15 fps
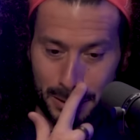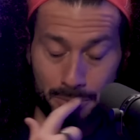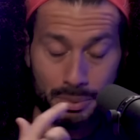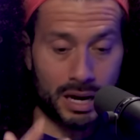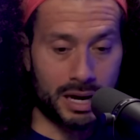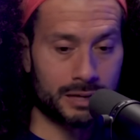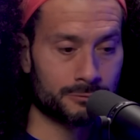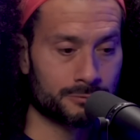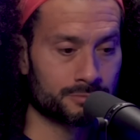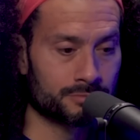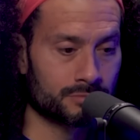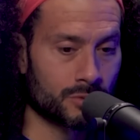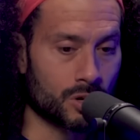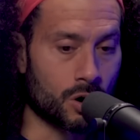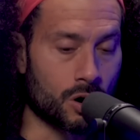But
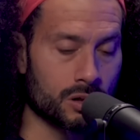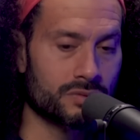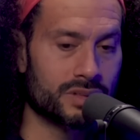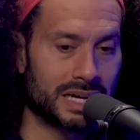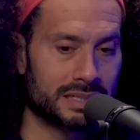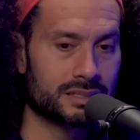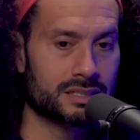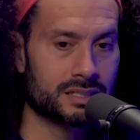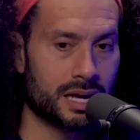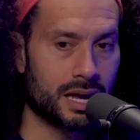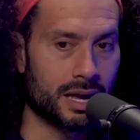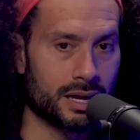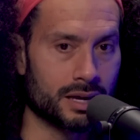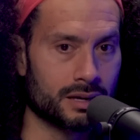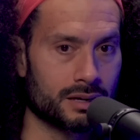all of that to
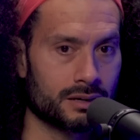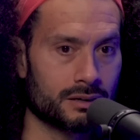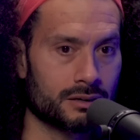say,